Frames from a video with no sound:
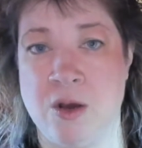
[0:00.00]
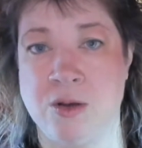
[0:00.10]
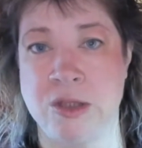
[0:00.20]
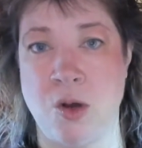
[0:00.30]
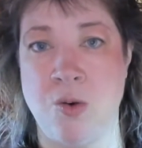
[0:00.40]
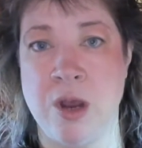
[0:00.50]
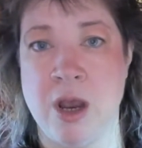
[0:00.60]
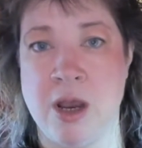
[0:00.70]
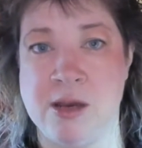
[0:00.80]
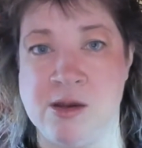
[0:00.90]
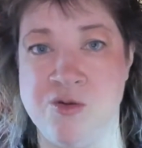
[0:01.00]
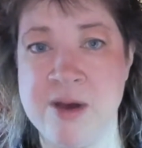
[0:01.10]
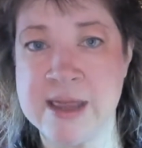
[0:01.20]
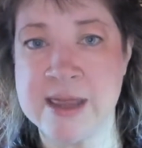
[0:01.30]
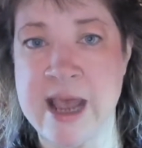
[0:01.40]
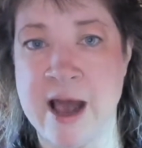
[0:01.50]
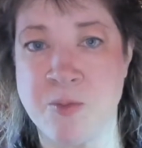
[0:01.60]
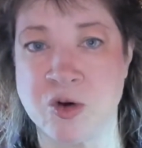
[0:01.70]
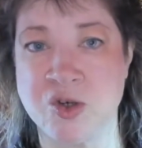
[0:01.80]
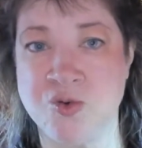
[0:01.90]
So you get the
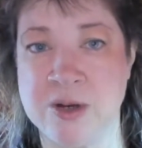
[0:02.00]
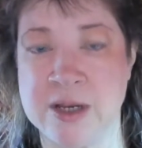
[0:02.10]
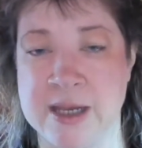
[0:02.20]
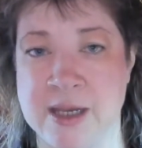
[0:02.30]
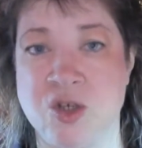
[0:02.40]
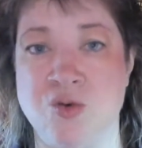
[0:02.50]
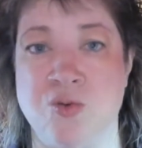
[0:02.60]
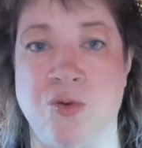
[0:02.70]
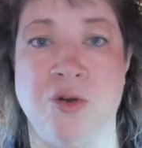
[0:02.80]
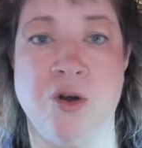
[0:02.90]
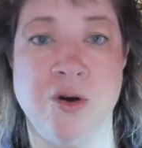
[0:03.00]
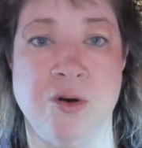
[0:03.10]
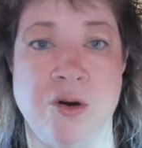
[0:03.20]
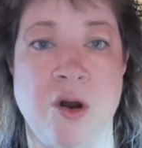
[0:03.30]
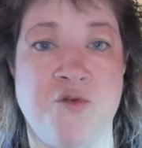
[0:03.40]
opportunity to learn